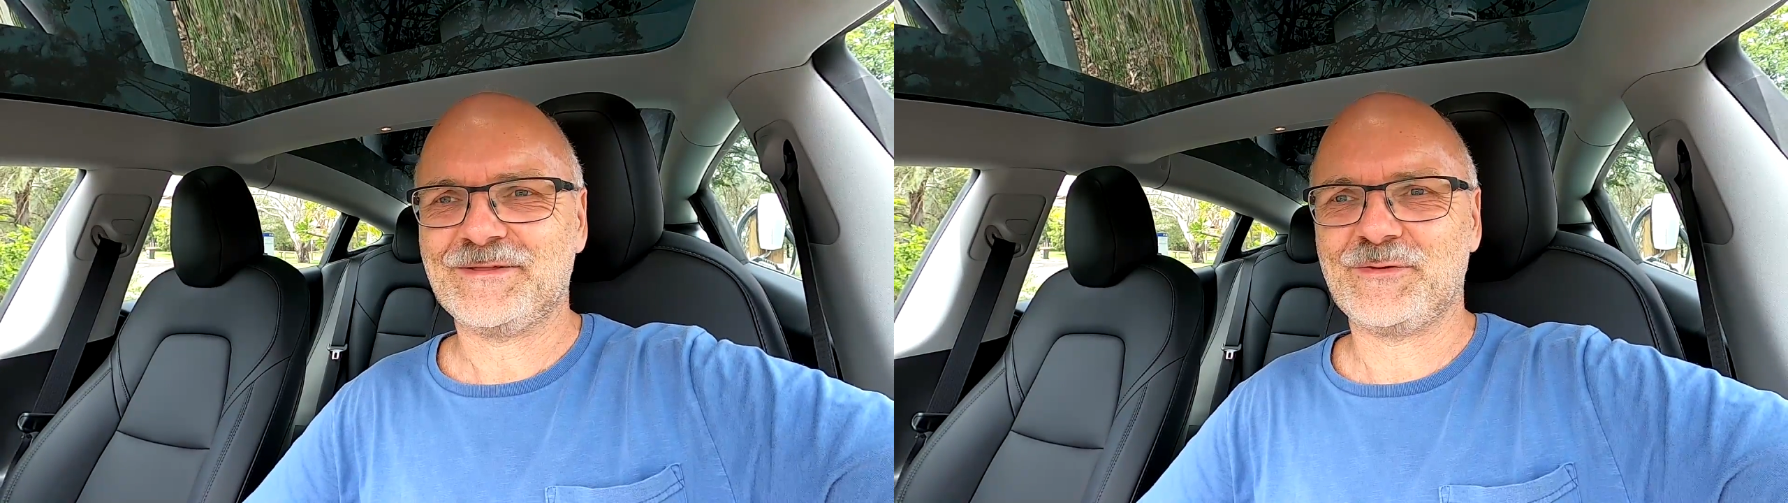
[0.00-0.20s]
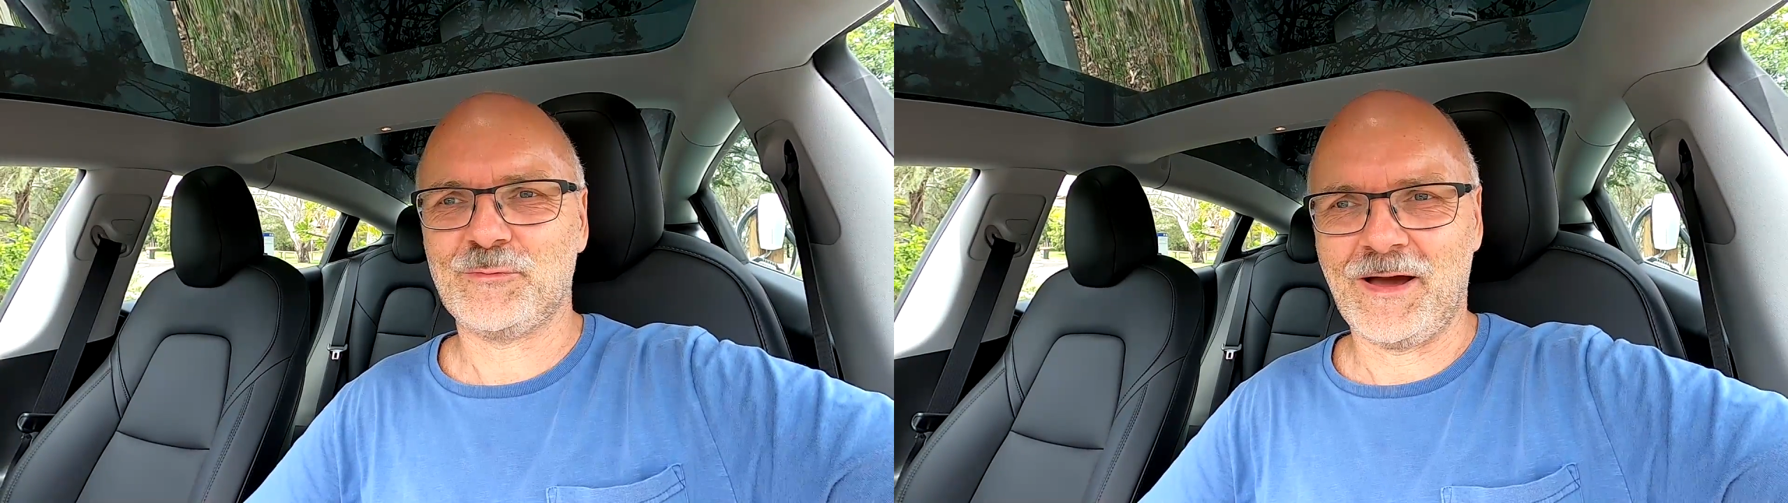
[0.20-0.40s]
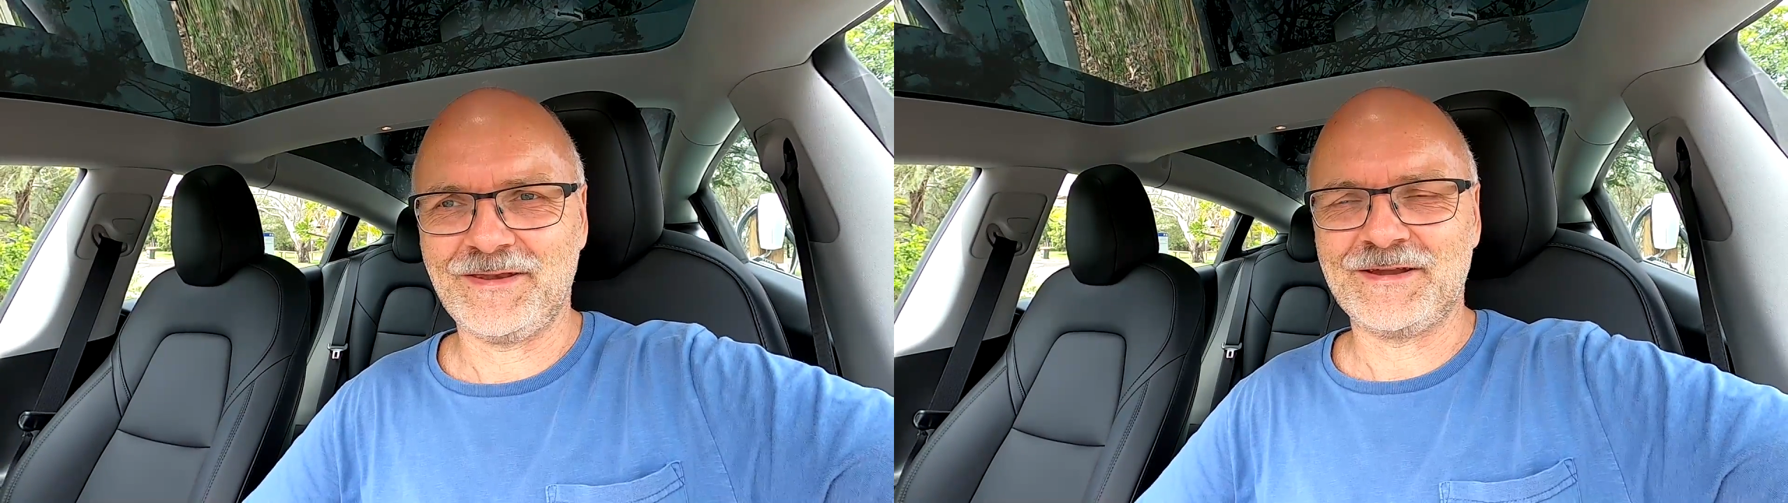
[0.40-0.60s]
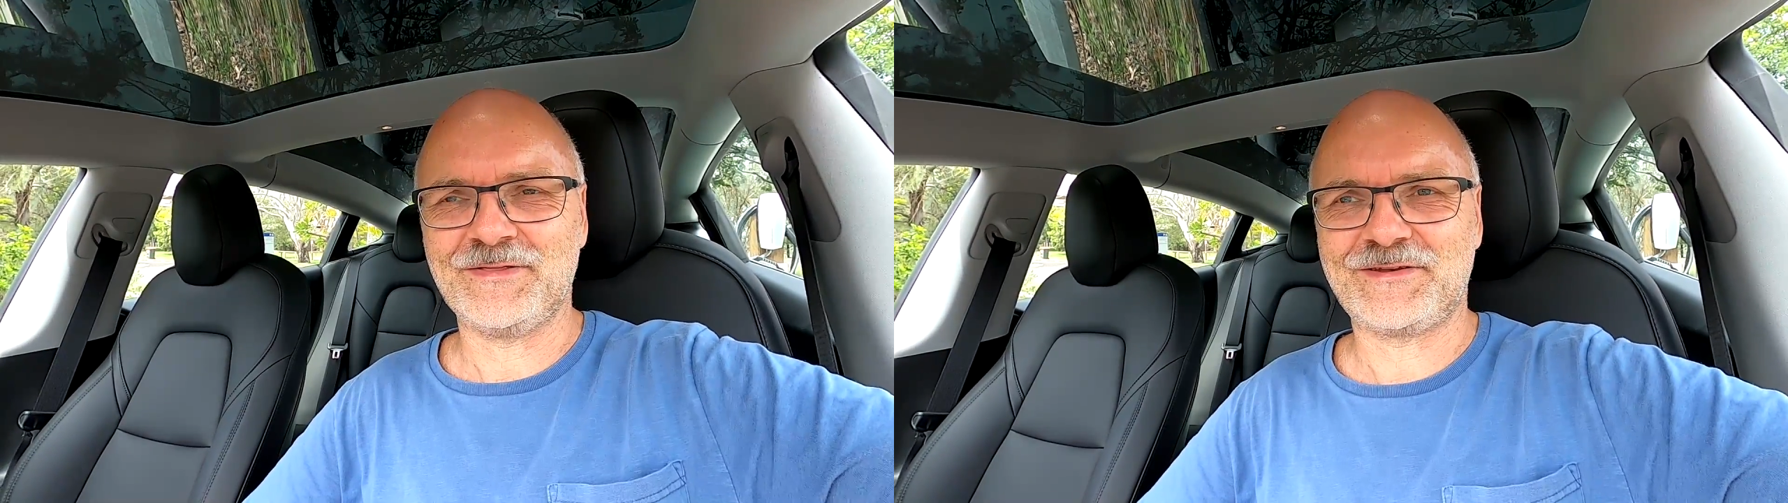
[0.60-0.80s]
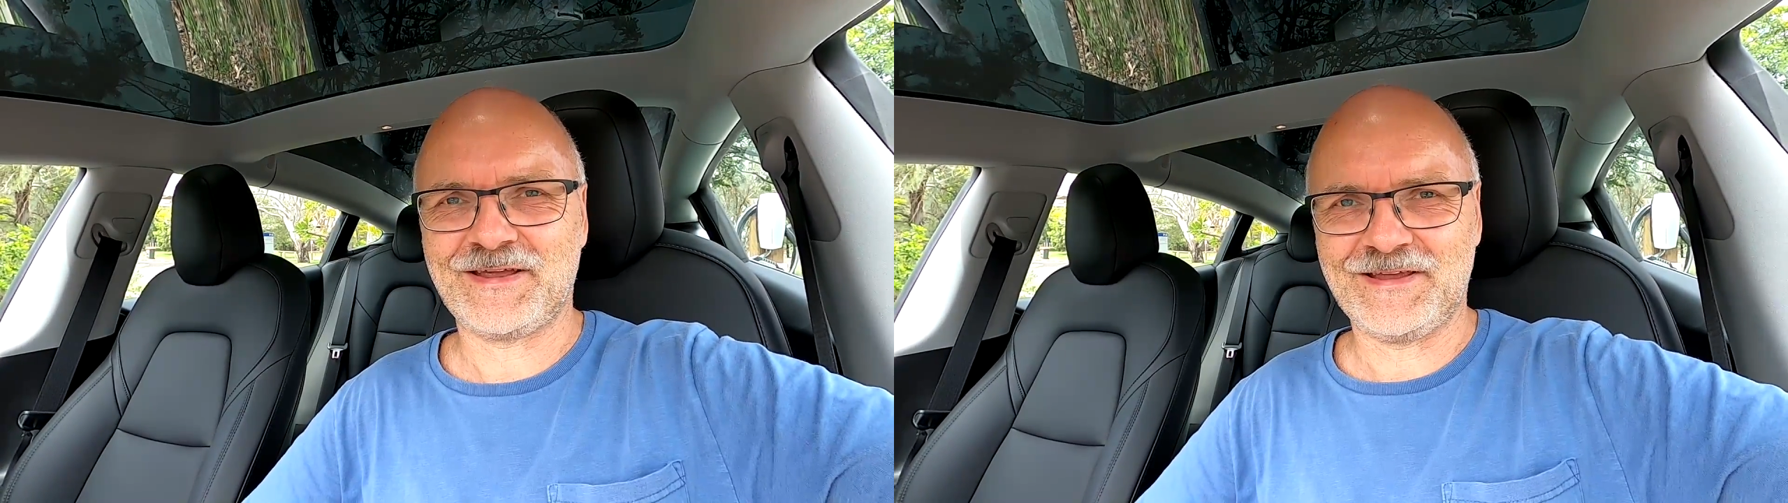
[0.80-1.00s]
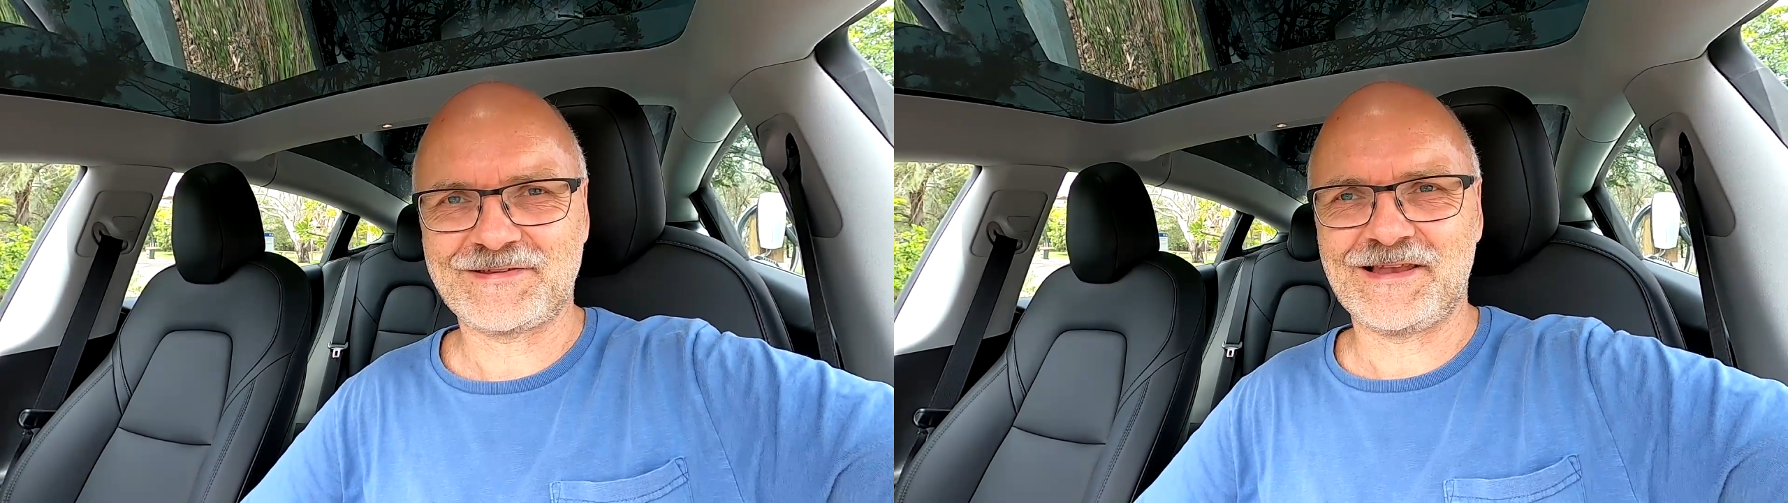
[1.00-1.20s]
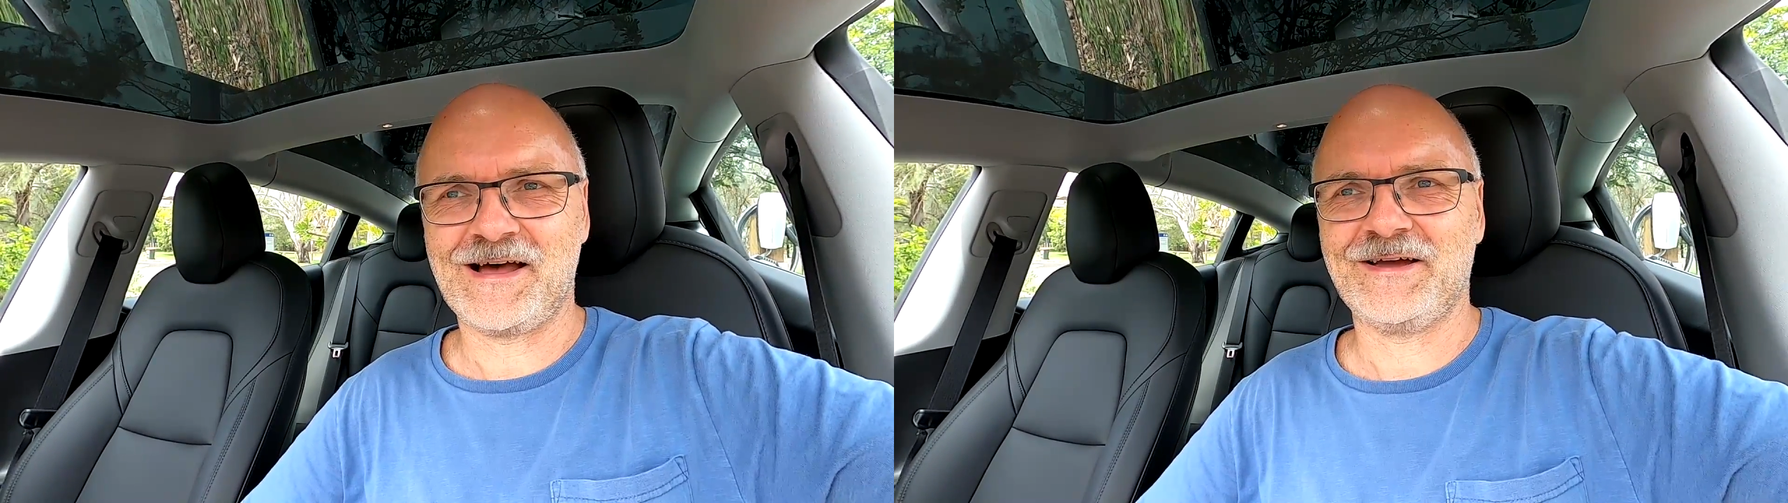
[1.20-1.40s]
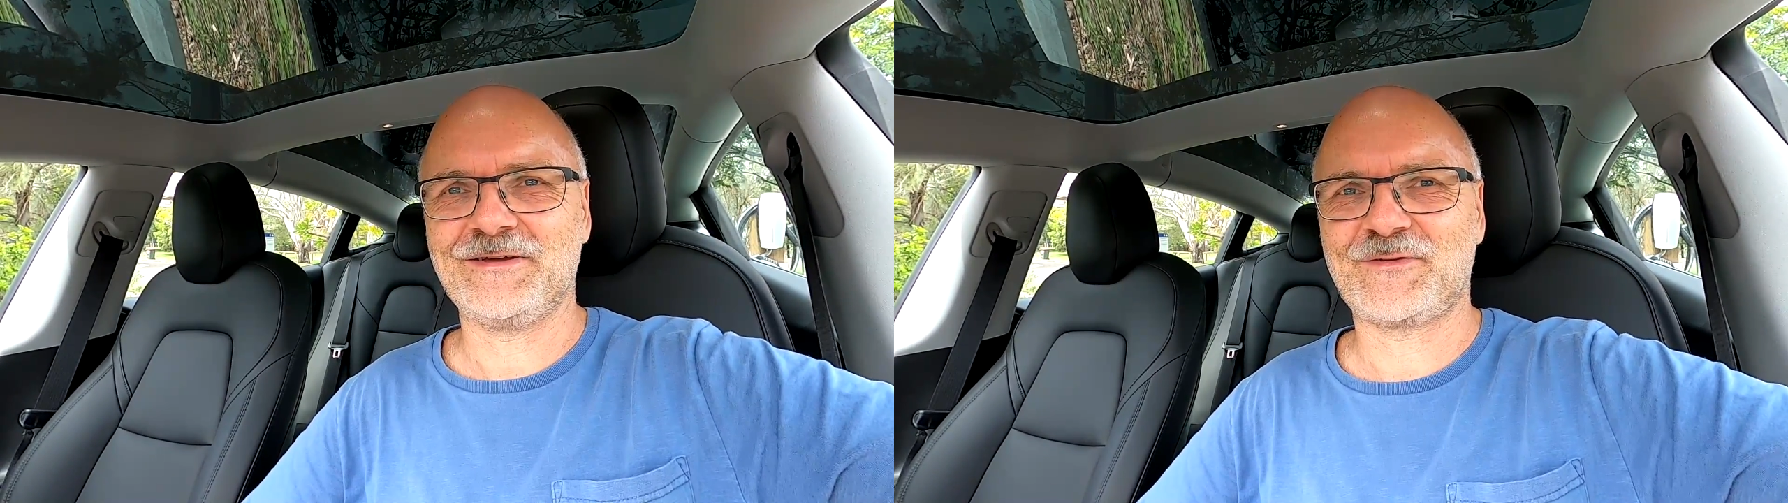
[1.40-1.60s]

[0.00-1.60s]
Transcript: the one in the Tesla